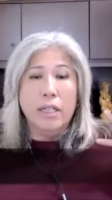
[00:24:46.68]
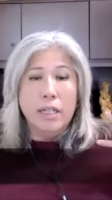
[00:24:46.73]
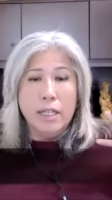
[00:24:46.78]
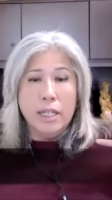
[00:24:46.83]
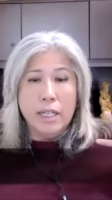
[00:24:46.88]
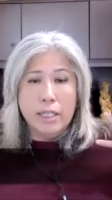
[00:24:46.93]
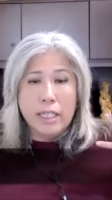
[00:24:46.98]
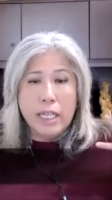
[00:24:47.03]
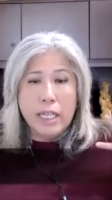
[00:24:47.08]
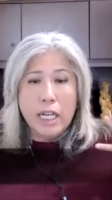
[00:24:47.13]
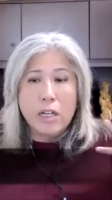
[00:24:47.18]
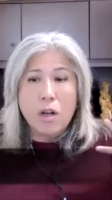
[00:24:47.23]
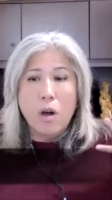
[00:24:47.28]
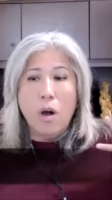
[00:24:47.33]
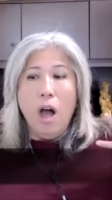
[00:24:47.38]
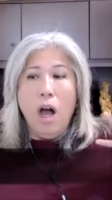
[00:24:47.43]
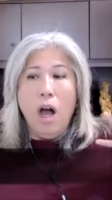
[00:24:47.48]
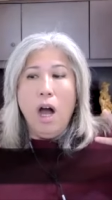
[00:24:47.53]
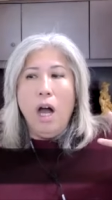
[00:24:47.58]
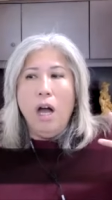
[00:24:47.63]
It's yeah. going to
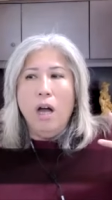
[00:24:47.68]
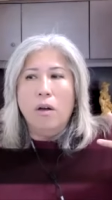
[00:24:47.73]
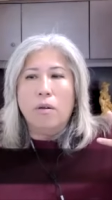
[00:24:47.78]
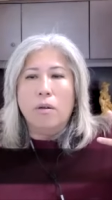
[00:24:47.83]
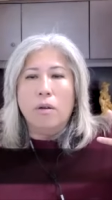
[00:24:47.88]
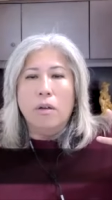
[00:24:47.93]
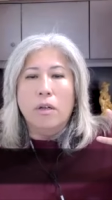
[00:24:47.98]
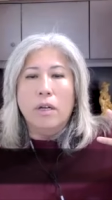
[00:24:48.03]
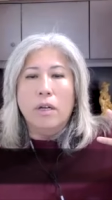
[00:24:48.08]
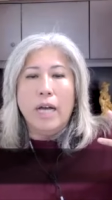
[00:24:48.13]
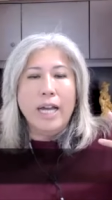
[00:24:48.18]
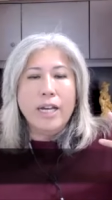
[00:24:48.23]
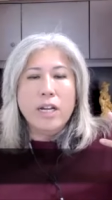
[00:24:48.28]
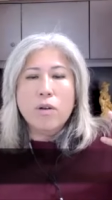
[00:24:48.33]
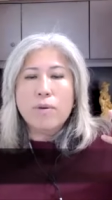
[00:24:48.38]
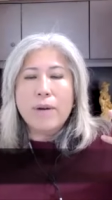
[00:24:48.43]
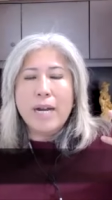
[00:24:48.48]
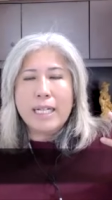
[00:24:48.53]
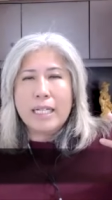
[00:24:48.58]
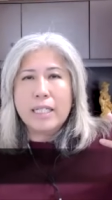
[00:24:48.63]
go, oh, I
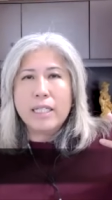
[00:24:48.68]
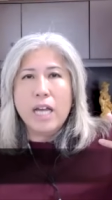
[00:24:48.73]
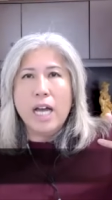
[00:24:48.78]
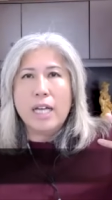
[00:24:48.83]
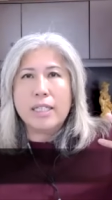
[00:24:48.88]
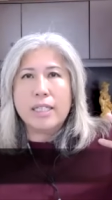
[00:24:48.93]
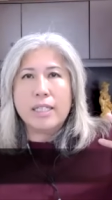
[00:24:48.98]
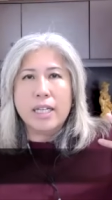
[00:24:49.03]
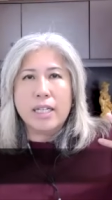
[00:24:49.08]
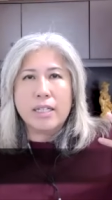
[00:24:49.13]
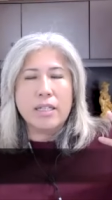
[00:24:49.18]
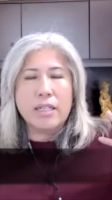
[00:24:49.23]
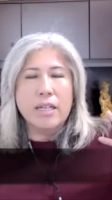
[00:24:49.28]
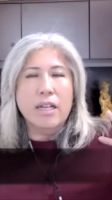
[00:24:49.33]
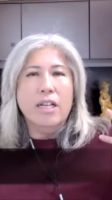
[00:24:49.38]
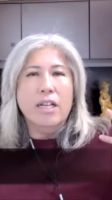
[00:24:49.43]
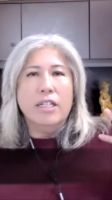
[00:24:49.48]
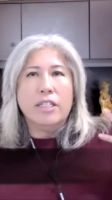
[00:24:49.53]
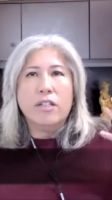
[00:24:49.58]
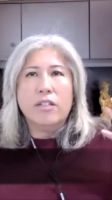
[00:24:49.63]
don't recognize this.
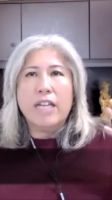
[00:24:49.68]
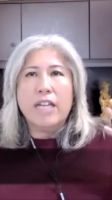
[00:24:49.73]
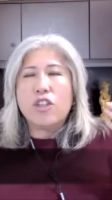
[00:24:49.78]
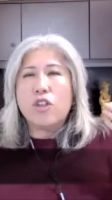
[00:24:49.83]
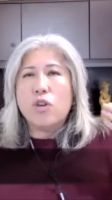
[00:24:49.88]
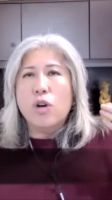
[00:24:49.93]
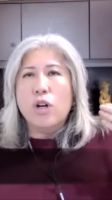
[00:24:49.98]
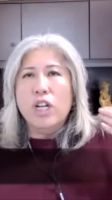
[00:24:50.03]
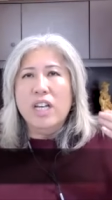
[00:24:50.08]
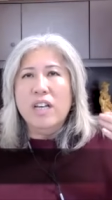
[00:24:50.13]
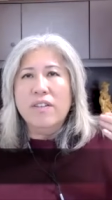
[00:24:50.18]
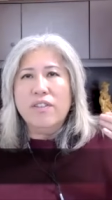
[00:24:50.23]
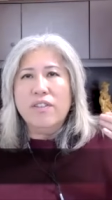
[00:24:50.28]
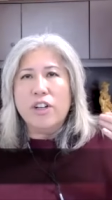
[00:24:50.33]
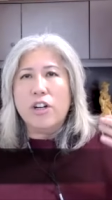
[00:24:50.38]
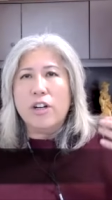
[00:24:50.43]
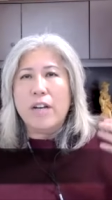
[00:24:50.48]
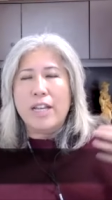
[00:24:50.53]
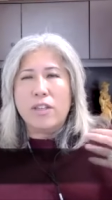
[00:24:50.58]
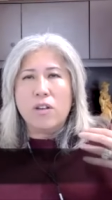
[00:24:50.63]
So then your liver
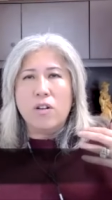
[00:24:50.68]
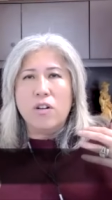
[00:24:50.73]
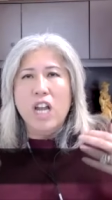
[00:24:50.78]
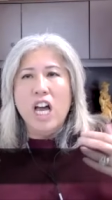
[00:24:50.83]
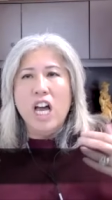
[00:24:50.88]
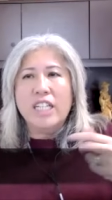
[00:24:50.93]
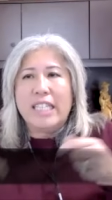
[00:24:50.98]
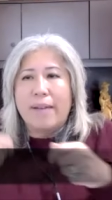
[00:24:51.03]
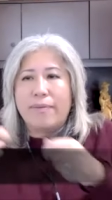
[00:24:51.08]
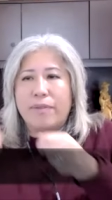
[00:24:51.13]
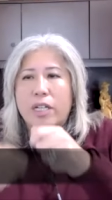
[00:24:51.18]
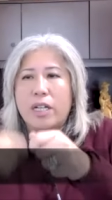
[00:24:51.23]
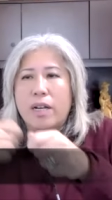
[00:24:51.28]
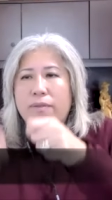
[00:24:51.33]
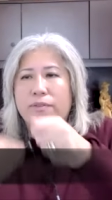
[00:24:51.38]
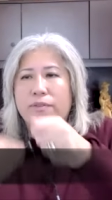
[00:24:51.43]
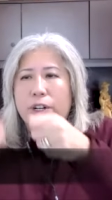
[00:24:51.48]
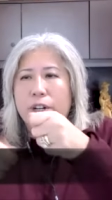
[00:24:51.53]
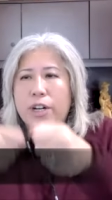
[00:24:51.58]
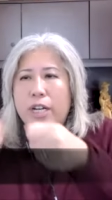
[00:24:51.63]
and your lungs have to
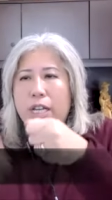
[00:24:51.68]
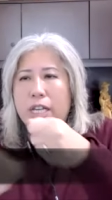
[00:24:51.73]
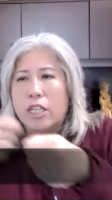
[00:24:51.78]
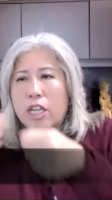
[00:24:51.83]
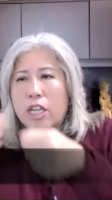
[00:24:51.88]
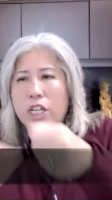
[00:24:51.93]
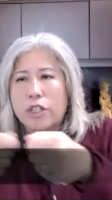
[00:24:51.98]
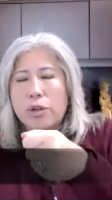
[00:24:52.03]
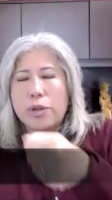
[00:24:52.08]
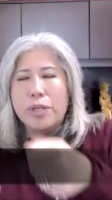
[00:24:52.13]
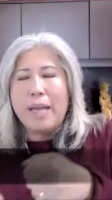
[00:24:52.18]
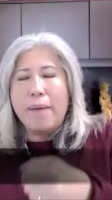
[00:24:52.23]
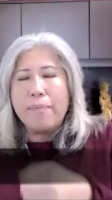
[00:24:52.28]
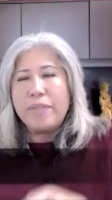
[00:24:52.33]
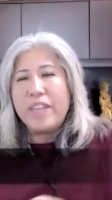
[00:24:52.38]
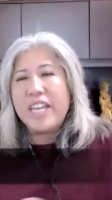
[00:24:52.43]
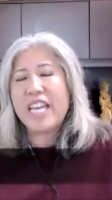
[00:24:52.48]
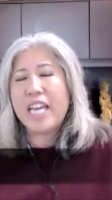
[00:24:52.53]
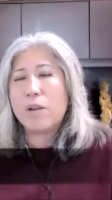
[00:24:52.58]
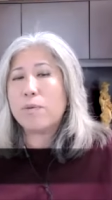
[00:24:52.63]
convert it to
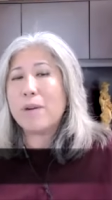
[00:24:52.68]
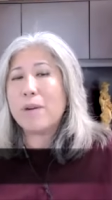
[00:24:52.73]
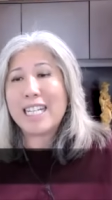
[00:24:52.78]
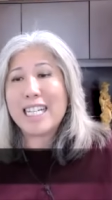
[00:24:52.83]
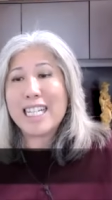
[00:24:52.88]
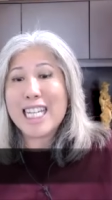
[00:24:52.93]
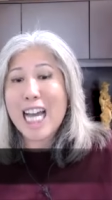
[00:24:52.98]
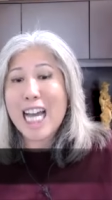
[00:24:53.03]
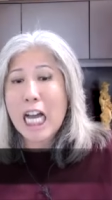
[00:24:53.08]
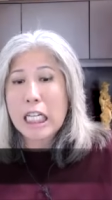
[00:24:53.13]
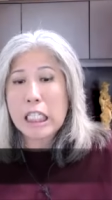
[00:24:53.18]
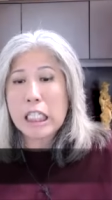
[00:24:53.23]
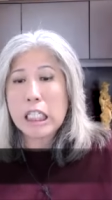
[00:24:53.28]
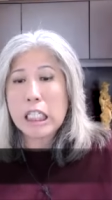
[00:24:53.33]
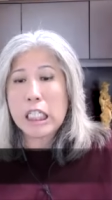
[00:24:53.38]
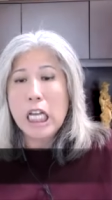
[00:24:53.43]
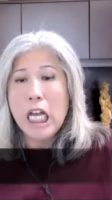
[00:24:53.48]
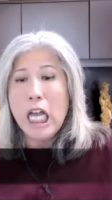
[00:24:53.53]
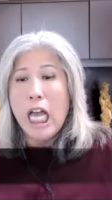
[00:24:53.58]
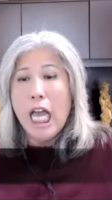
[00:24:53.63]
something it
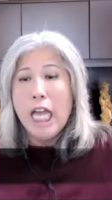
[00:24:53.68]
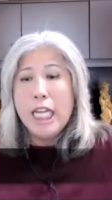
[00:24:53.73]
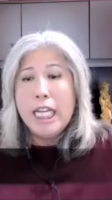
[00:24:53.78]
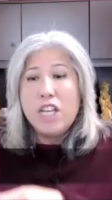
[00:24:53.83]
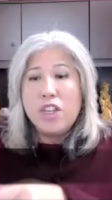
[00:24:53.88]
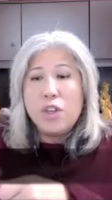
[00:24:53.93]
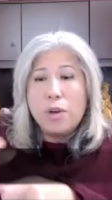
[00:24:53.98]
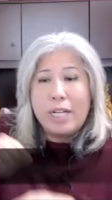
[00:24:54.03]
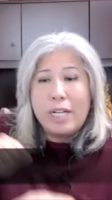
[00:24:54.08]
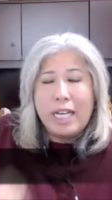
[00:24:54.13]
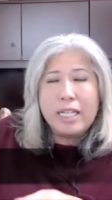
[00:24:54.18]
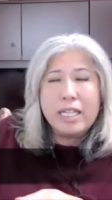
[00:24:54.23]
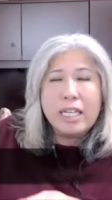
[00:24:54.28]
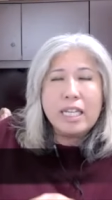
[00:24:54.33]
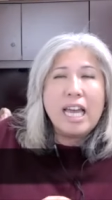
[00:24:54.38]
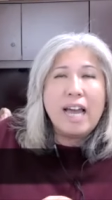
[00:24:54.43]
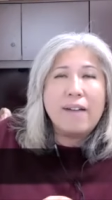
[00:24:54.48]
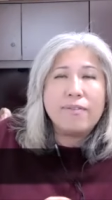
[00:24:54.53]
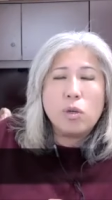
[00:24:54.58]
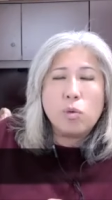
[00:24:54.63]
recognizes. And then your
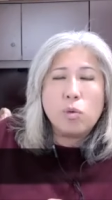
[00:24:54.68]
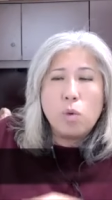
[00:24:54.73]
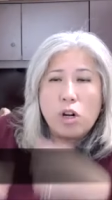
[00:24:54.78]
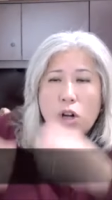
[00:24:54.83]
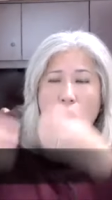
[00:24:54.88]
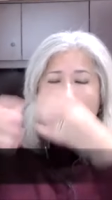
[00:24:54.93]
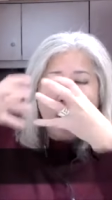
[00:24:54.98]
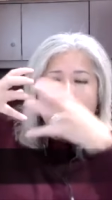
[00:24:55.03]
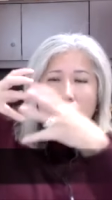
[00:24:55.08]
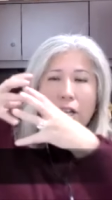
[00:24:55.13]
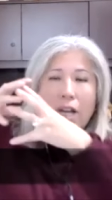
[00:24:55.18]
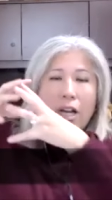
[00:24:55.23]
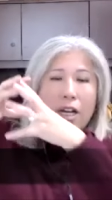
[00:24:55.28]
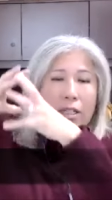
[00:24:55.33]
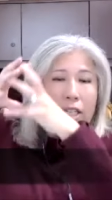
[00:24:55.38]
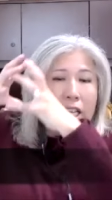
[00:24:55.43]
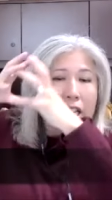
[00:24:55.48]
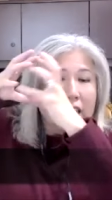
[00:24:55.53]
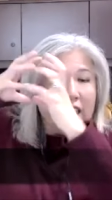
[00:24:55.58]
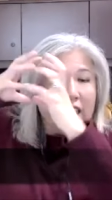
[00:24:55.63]
kidney have to work hard
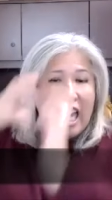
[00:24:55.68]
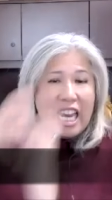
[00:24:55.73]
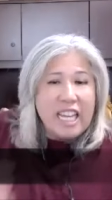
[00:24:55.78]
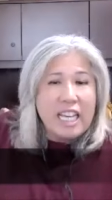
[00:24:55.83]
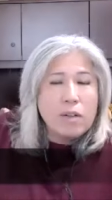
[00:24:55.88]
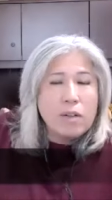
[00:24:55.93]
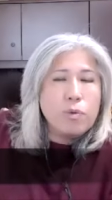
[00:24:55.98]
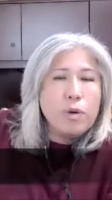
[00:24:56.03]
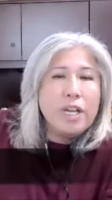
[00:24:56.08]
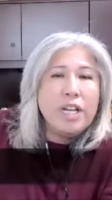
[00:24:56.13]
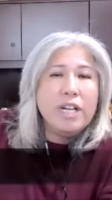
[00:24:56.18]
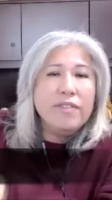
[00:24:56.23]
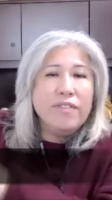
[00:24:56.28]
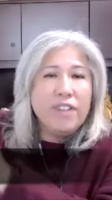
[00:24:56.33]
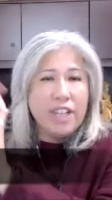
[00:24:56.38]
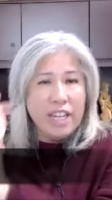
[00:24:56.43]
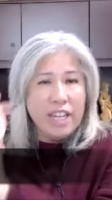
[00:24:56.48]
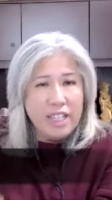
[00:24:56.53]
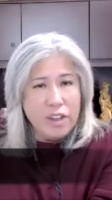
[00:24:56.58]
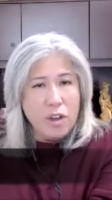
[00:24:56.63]
on getting rid of
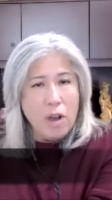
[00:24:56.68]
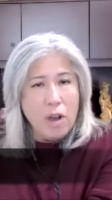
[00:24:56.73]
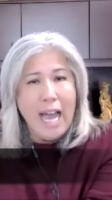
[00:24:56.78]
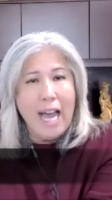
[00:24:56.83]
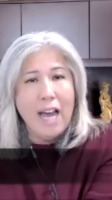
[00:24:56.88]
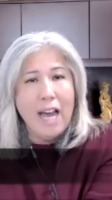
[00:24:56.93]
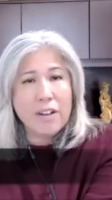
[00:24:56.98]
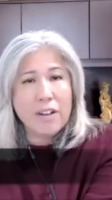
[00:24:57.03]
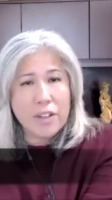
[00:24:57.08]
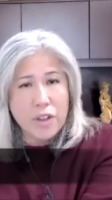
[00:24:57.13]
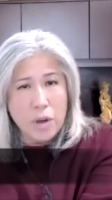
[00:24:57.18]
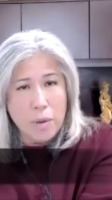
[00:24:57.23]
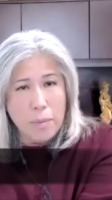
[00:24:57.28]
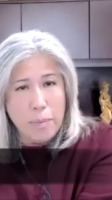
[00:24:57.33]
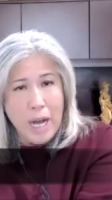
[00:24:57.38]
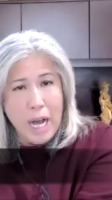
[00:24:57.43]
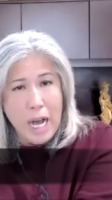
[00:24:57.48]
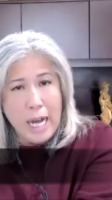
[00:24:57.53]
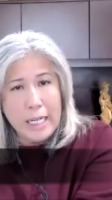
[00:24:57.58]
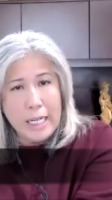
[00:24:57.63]
it and you're out in your
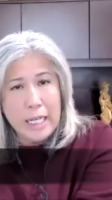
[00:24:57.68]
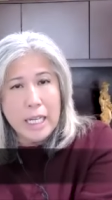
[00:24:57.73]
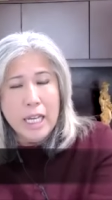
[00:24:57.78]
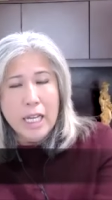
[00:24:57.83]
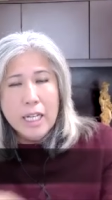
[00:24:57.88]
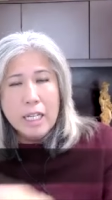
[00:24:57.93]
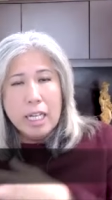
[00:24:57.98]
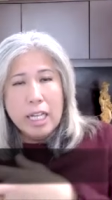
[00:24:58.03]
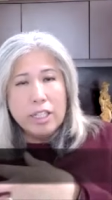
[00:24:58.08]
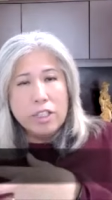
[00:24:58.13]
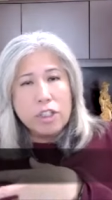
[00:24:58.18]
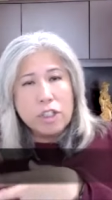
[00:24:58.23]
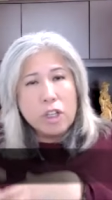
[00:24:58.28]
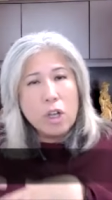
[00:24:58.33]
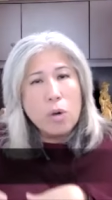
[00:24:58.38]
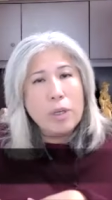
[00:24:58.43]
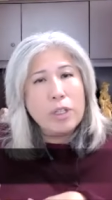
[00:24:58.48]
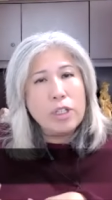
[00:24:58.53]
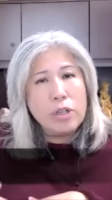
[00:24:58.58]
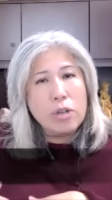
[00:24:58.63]
body. And mm-hmm.
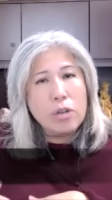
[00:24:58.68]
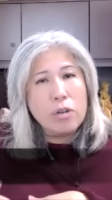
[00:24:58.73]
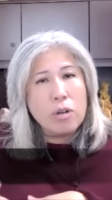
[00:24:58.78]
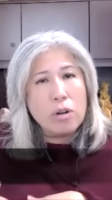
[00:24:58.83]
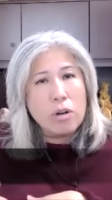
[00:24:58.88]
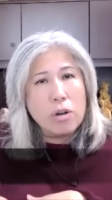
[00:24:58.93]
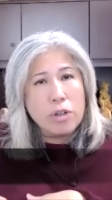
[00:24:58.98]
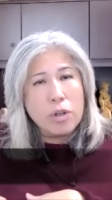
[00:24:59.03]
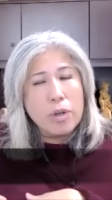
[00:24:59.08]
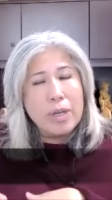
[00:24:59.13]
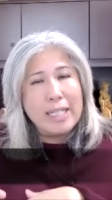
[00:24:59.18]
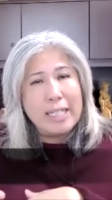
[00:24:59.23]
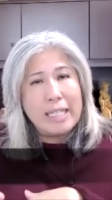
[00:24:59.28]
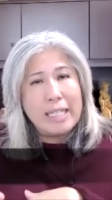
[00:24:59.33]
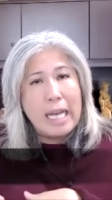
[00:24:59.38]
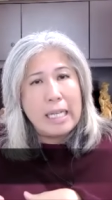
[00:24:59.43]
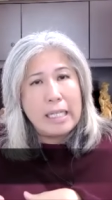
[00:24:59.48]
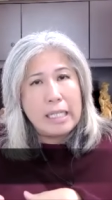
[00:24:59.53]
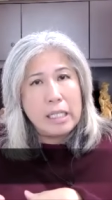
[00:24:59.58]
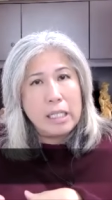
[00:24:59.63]
so is your your
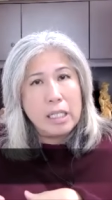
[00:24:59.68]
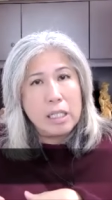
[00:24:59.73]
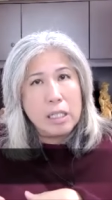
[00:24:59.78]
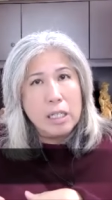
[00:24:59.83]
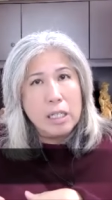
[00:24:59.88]
intestine.